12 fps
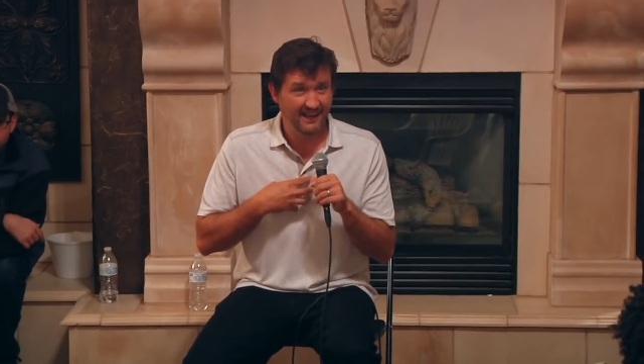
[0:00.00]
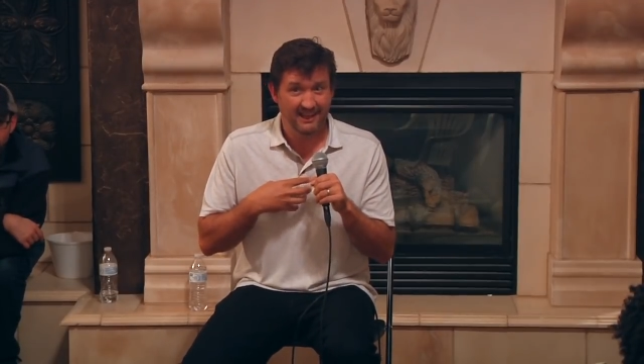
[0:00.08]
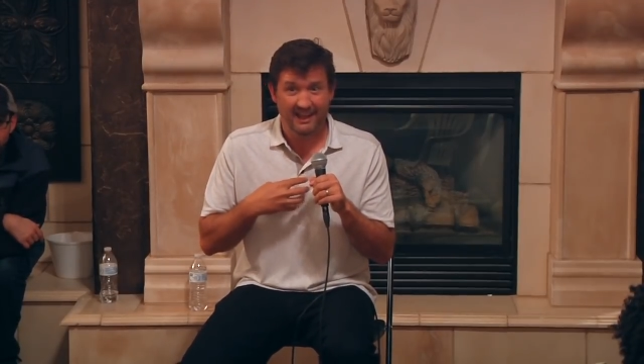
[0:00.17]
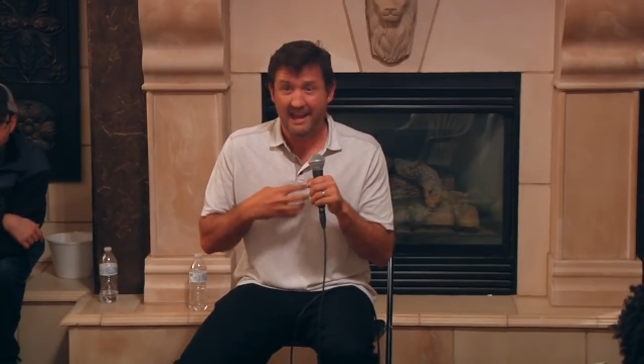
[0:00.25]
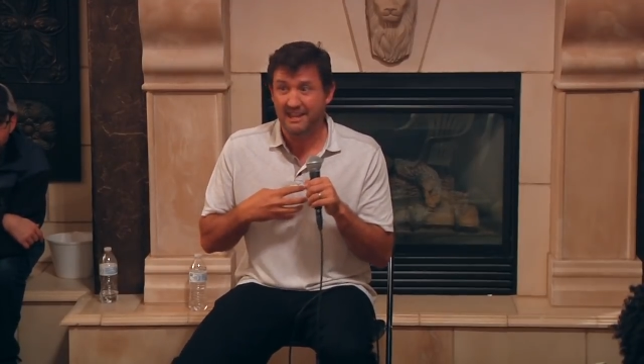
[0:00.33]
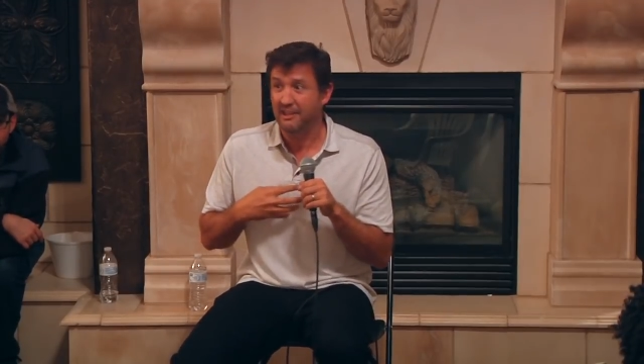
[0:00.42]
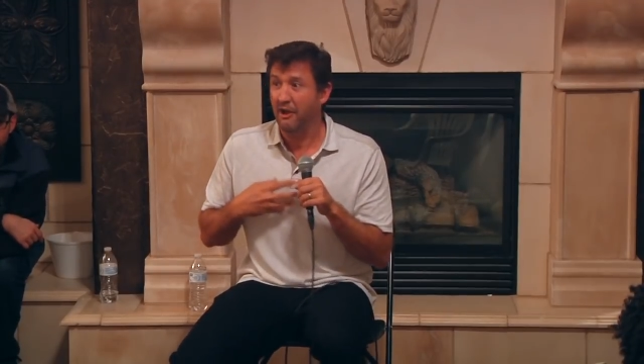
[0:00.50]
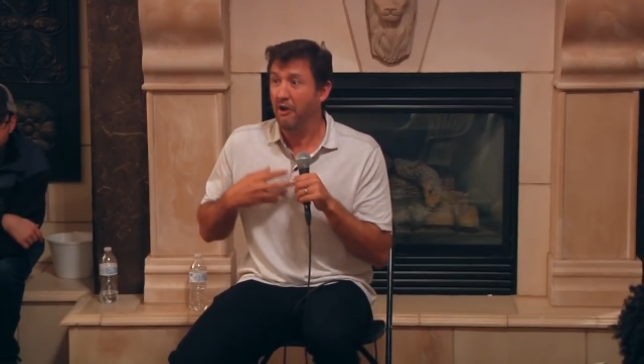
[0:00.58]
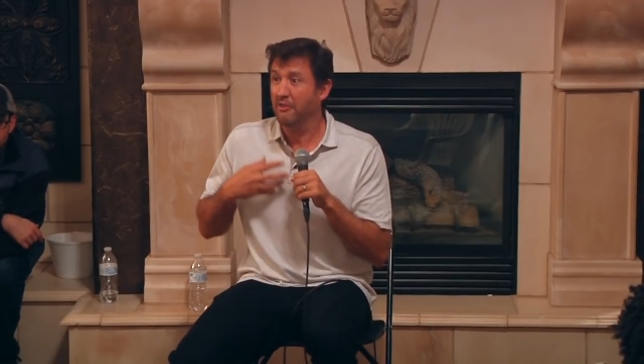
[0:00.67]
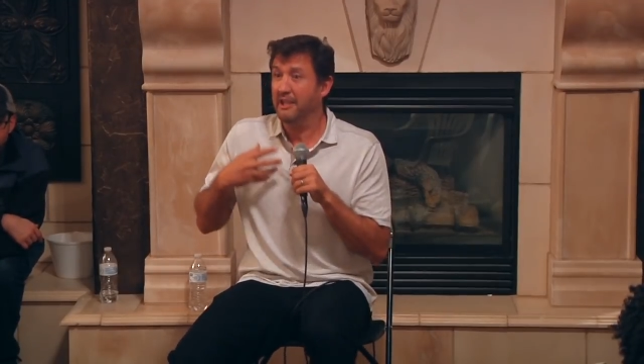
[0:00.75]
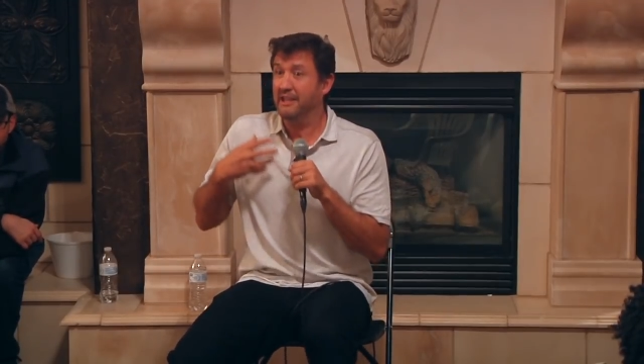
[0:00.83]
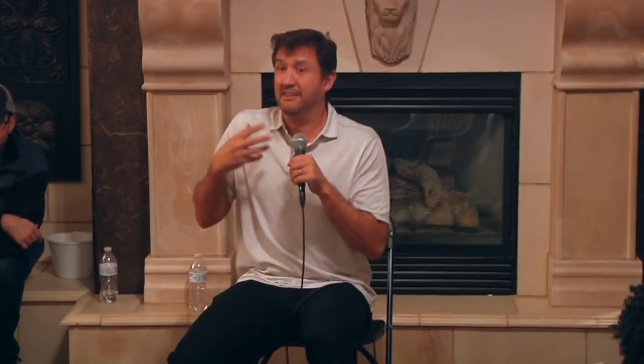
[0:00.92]
Later
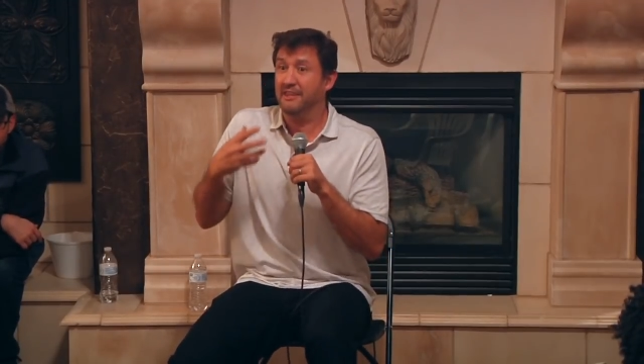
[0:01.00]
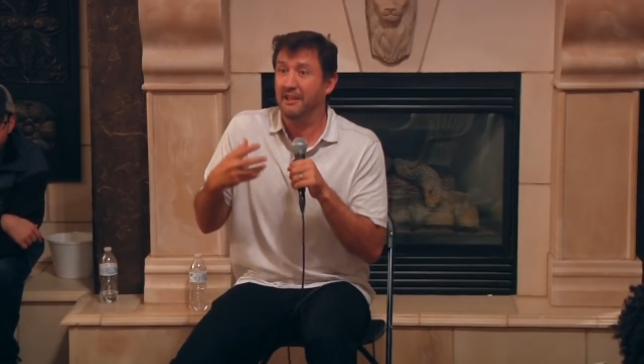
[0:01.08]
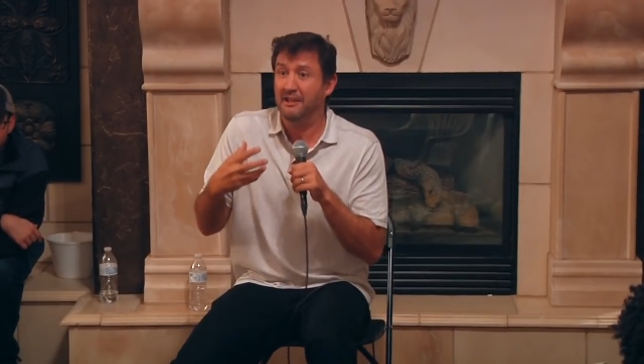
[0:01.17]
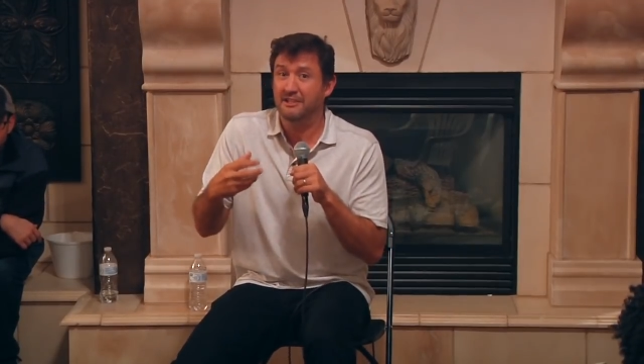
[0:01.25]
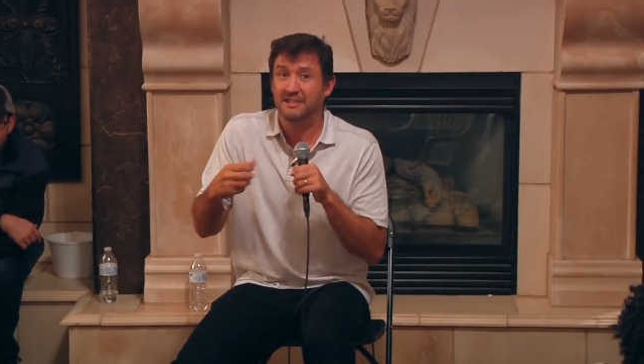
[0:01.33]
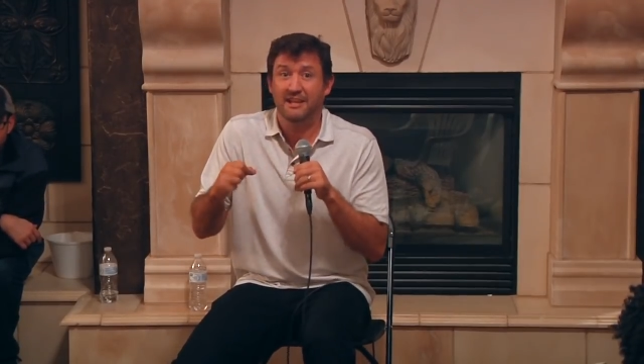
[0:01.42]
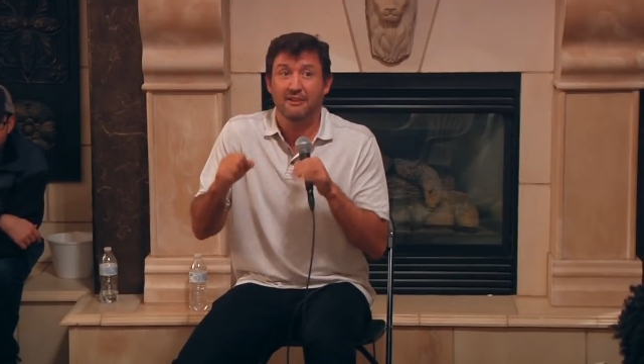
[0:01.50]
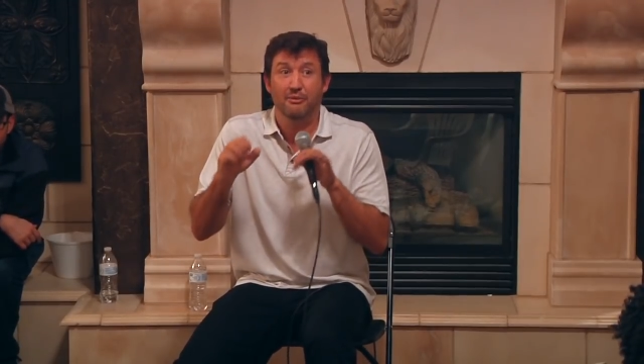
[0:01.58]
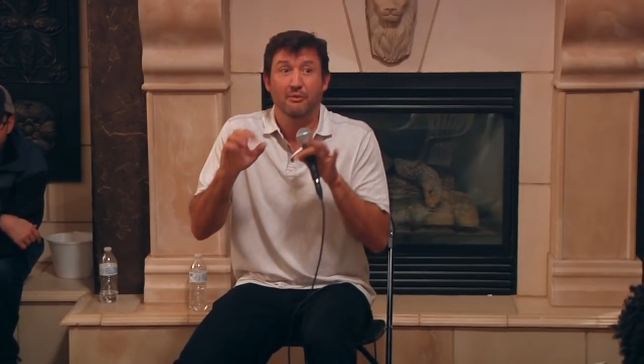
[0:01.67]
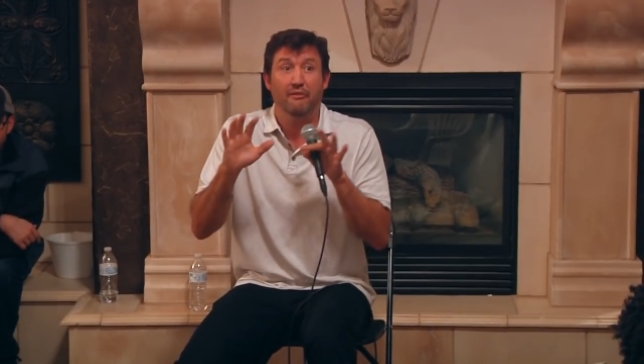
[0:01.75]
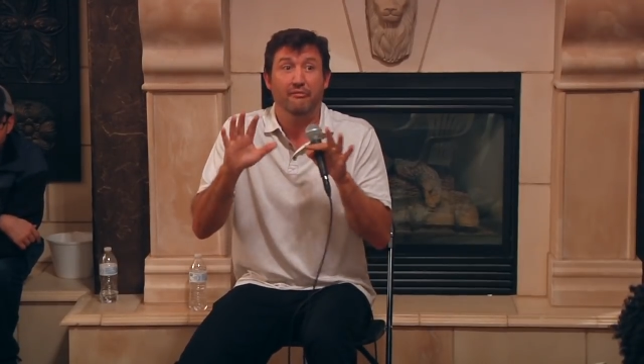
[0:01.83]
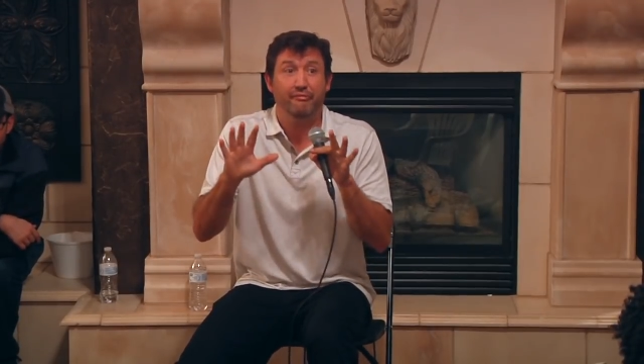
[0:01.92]
on, it turns
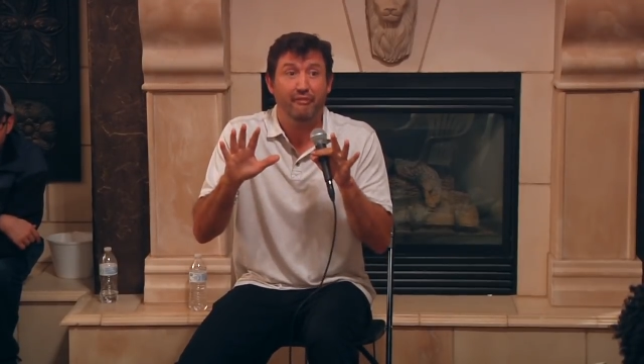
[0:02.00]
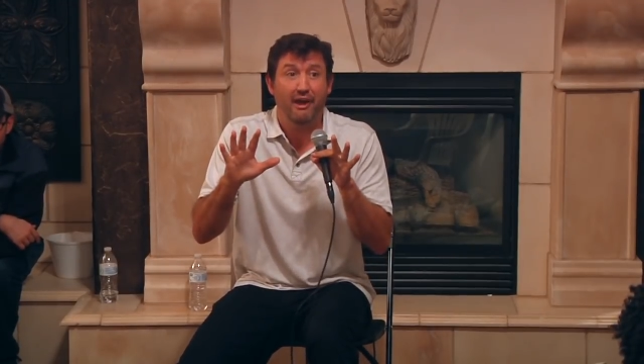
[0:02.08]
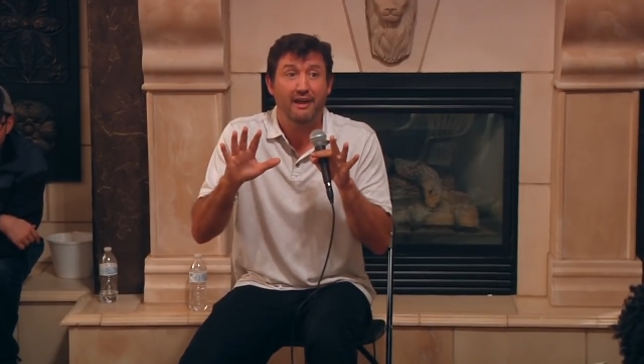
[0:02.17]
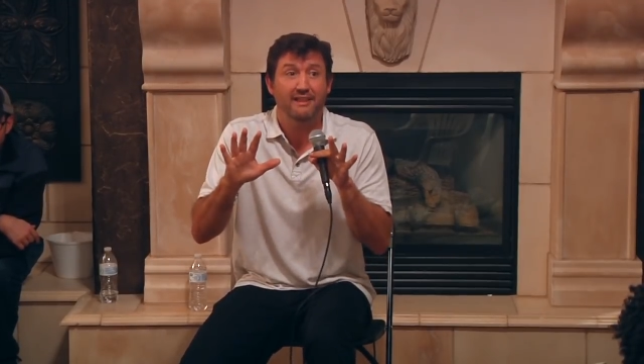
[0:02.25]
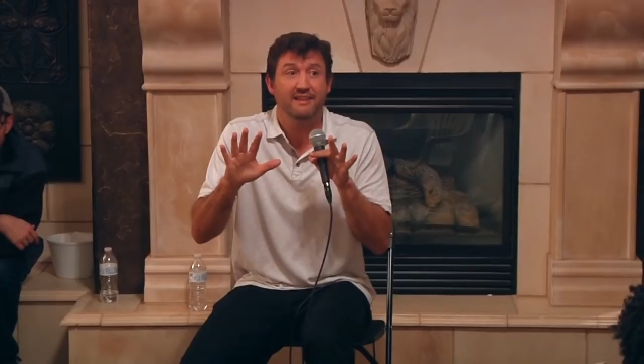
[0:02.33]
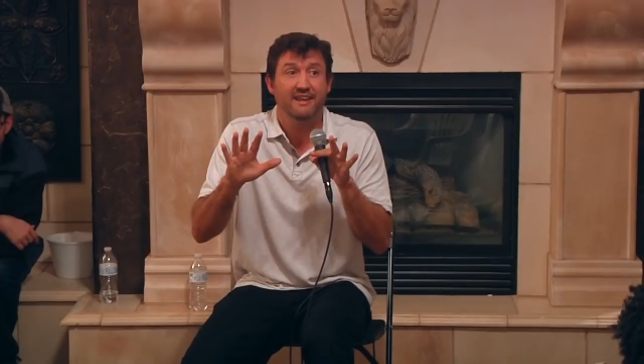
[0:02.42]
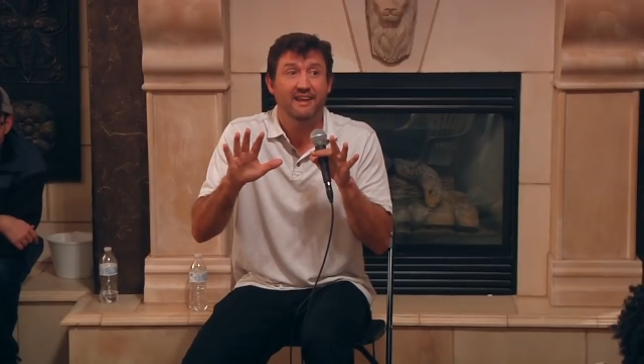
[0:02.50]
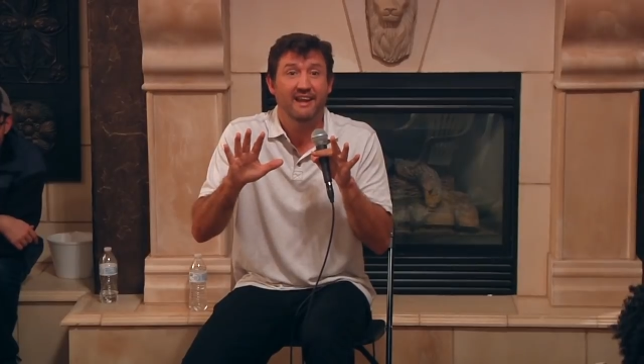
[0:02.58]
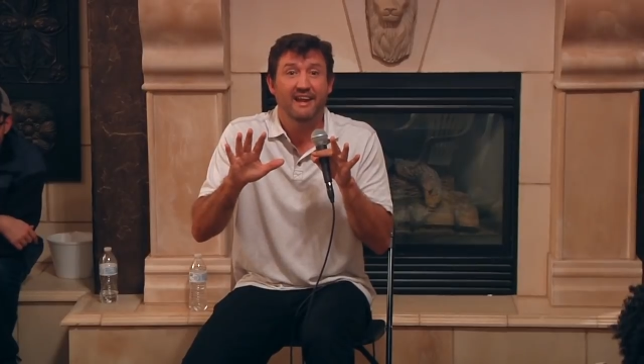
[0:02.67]
into a fight